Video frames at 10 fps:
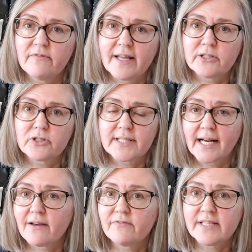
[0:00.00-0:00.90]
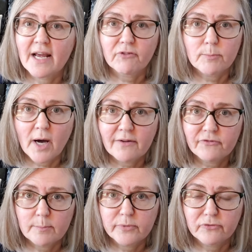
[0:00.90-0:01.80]
vendors that I've never bought
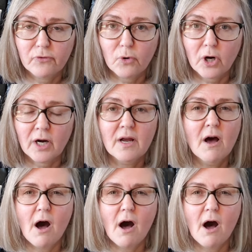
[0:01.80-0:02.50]
from before.